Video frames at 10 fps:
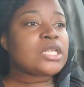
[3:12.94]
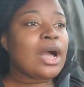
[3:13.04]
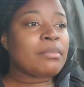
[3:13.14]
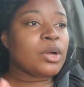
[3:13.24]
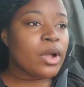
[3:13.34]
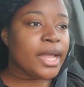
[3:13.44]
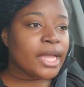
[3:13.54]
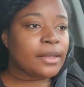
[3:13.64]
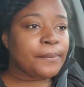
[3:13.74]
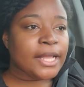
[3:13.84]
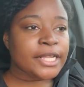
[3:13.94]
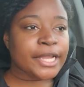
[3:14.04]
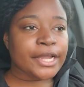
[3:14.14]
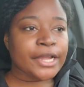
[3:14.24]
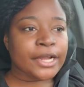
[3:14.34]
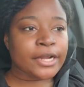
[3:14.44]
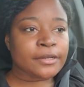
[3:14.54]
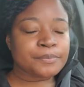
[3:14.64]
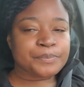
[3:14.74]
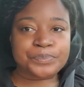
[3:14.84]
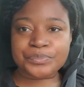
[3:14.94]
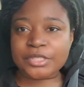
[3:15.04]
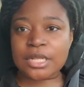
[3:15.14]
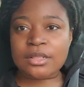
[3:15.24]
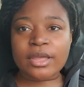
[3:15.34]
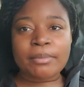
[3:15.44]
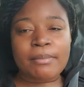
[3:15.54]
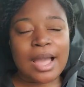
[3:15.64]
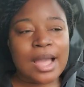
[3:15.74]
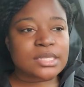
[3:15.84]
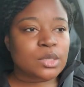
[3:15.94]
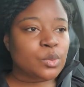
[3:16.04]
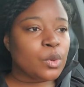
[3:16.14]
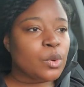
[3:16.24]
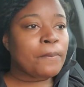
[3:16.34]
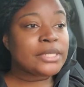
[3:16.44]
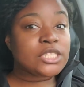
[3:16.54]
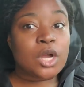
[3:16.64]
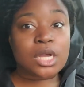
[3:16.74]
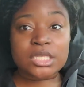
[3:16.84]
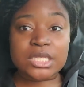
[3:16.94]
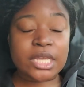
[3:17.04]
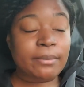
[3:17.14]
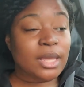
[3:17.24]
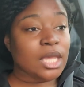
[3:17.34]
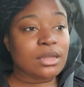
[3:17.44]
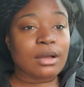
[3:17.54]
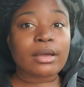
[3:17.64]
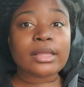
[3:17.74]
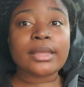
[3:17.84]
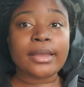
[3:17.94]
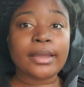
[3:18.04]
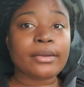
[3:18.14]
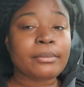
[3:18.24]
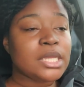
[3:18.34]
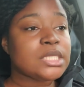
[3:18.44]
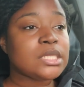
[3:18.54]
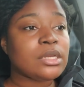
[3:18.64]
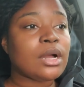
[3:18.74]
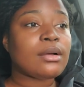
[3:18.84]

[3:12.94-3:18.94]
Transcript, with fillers: so i'm going to get a pedicure y'all keep my eyes on the road but y'all can see me and y'all can hear me so y'all